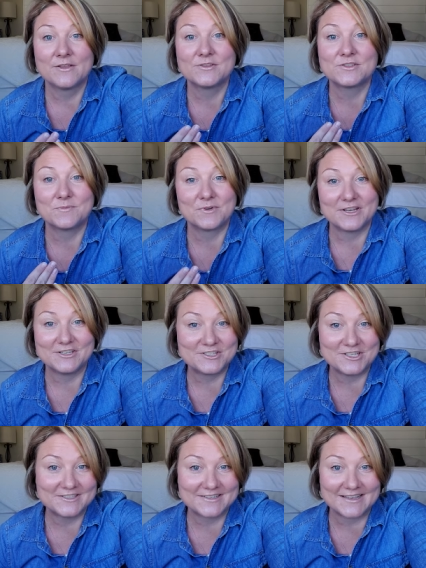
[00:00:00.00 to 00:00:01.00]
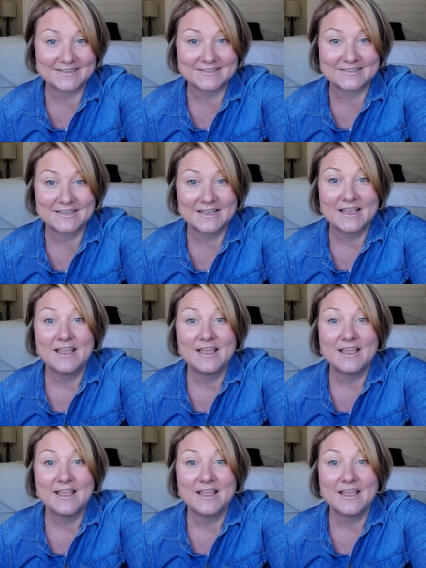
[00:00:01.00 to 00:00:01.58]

to bring Jesus